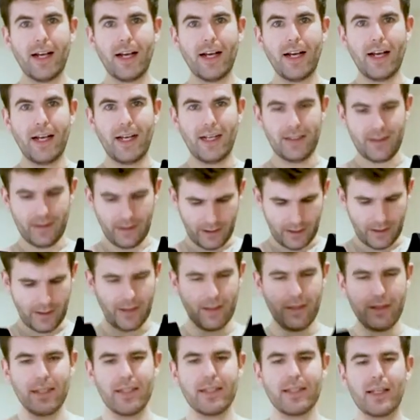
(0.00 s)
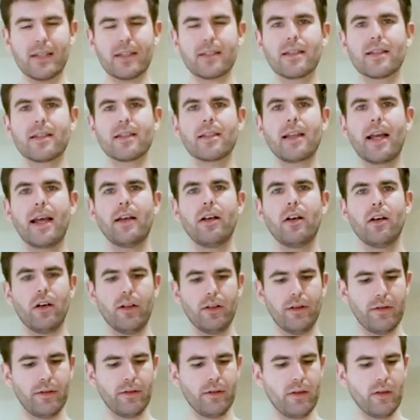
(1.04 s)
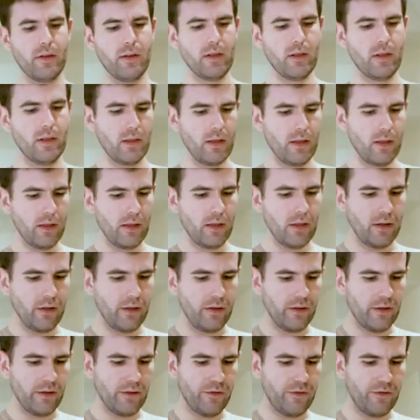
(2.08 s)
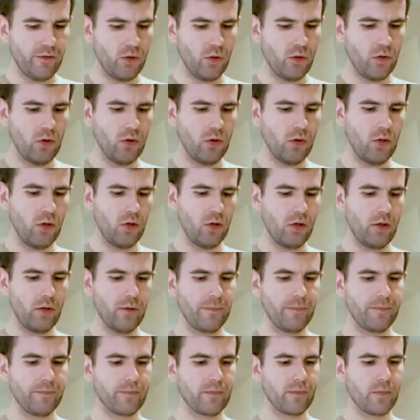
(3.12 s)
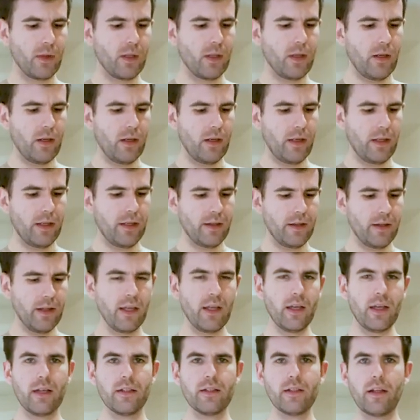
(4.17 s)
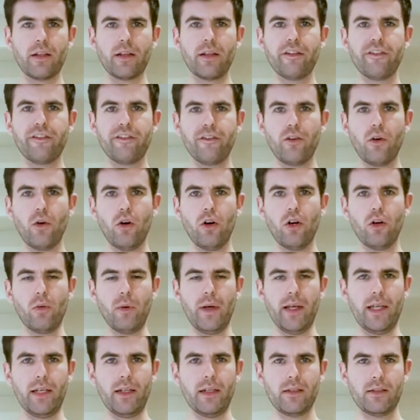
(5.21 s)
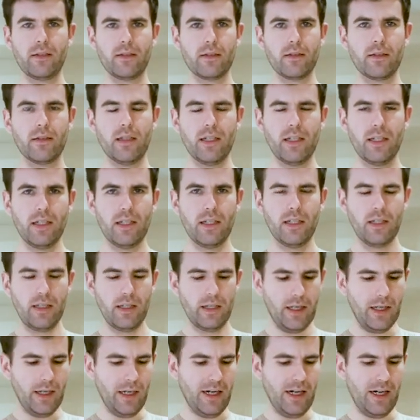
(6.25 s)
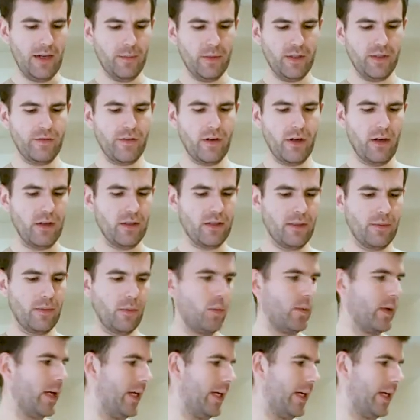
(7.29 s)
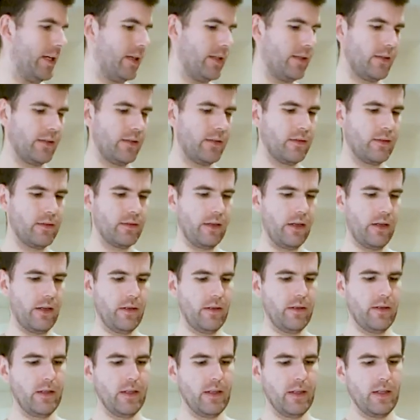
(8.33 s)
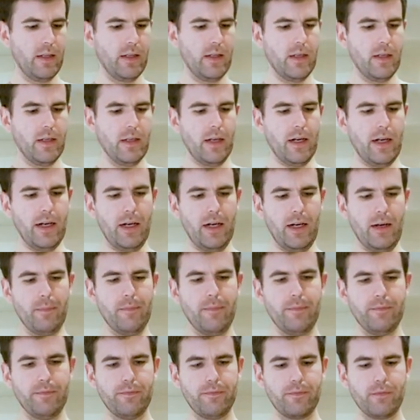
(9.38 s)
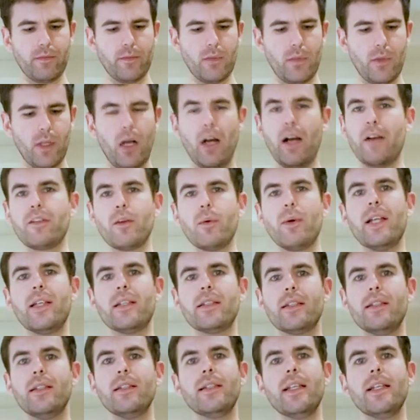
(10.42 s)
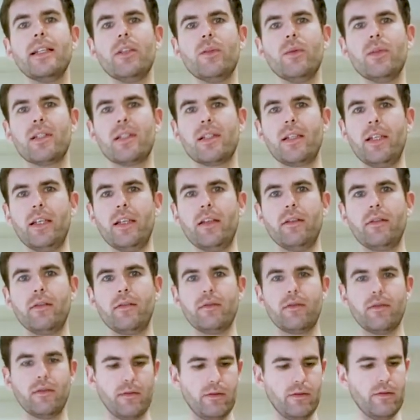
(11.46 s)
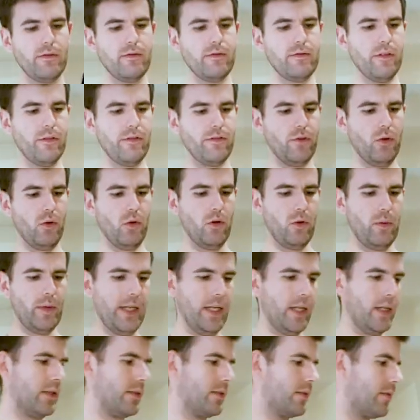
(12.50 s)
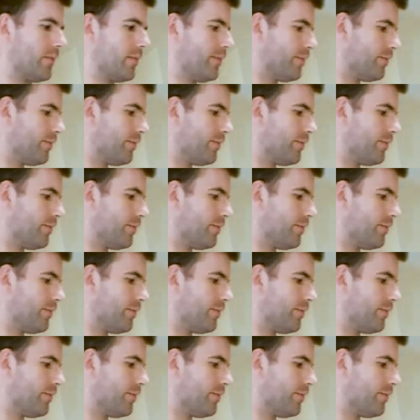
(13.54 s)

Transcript: and uh, this has to stay on for I think another four weeks um, as far as I'm aware so um, I have to wear this continuously for four weeks